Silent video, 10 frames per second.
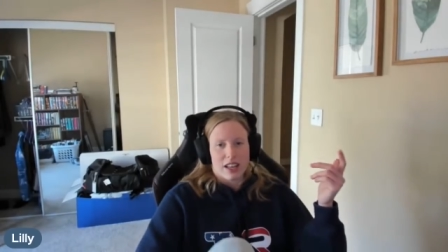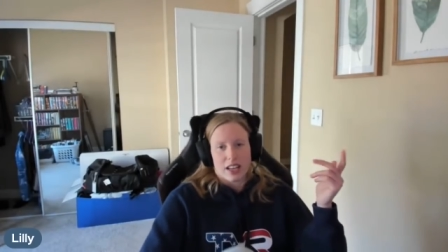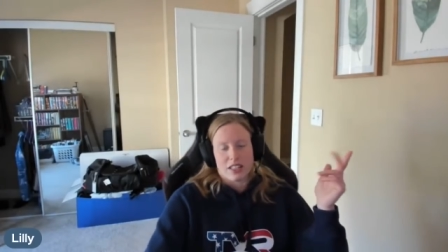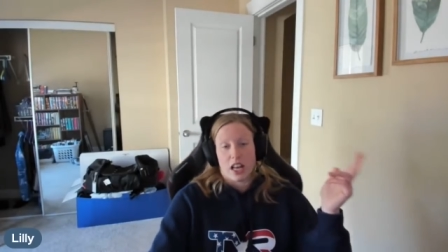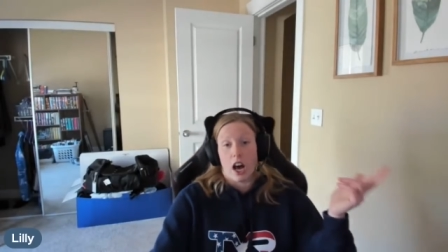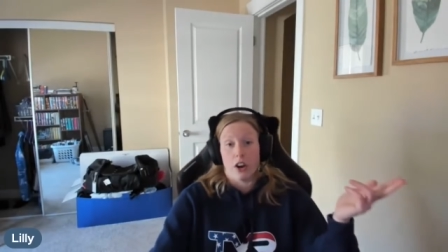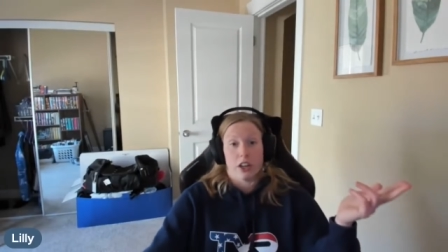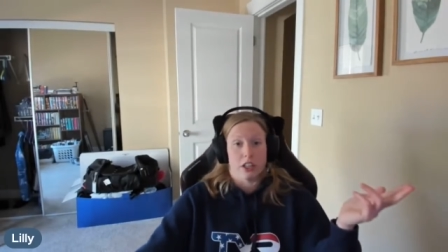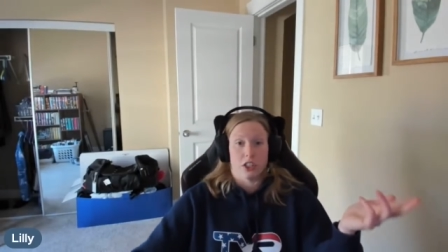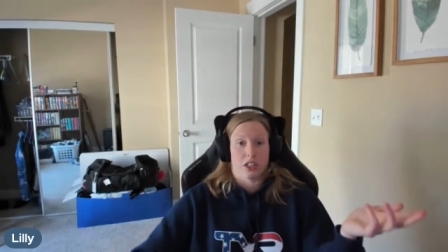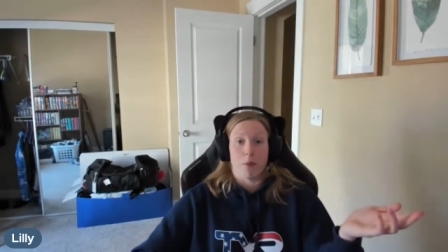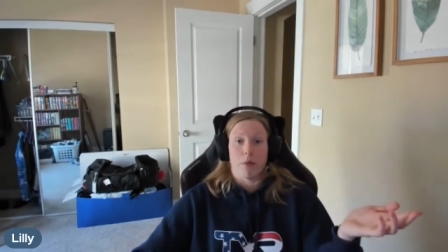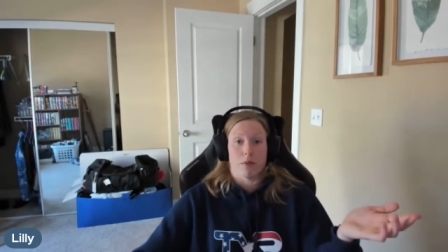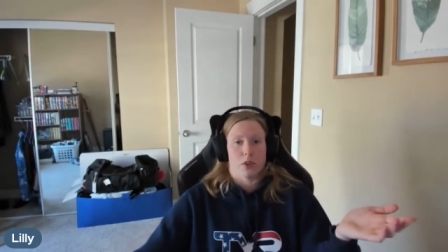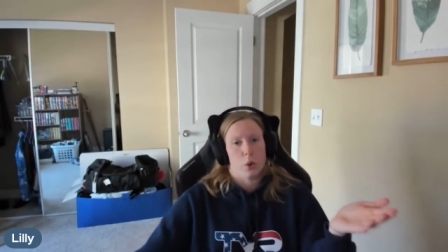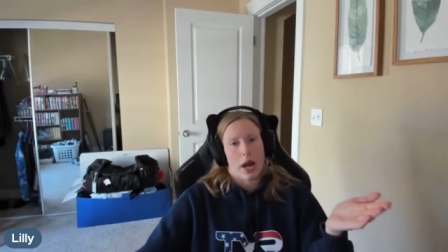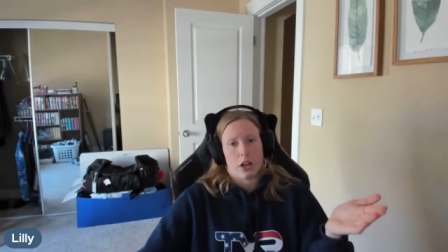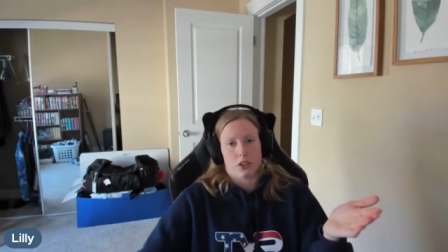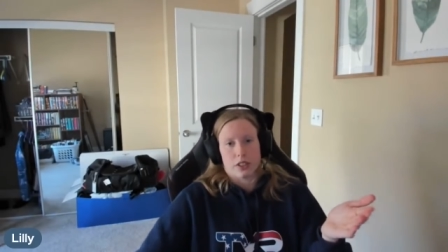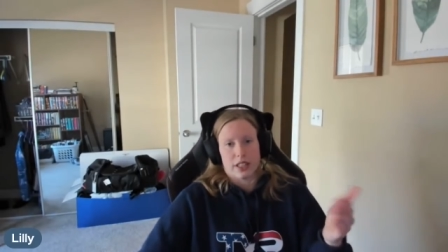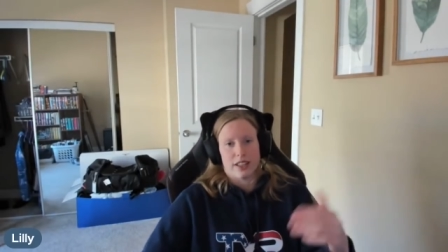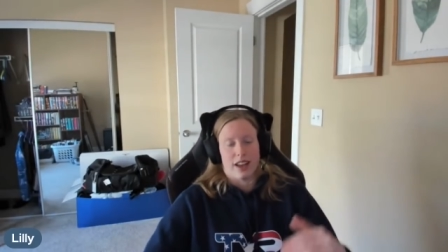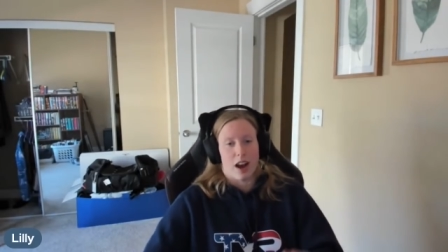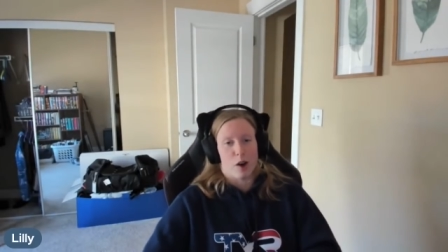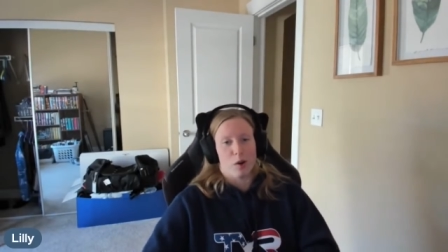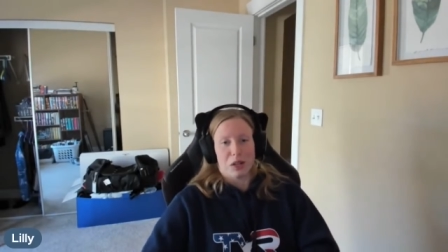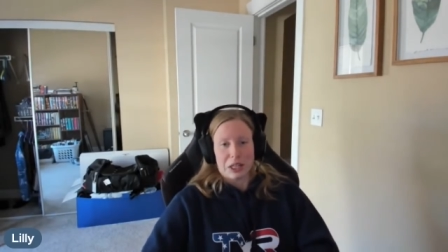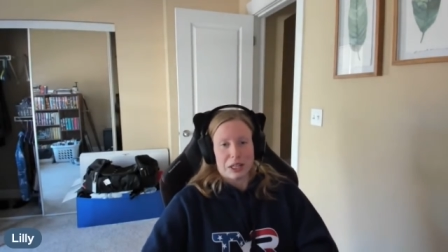because the 100 had just come so naturally, and now